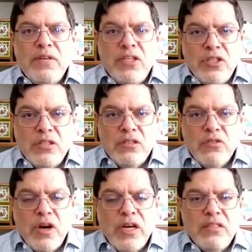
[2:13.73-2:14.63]
vicious
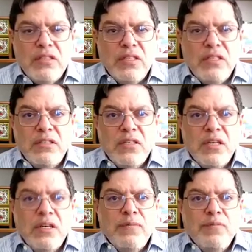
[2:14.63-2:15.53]

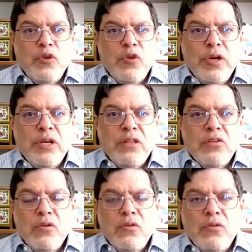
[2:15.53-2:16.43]
atrocities during
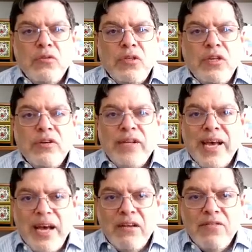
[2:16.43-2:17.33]
this whole year
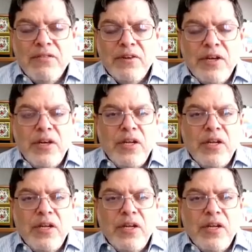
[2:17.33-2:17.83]
and a half,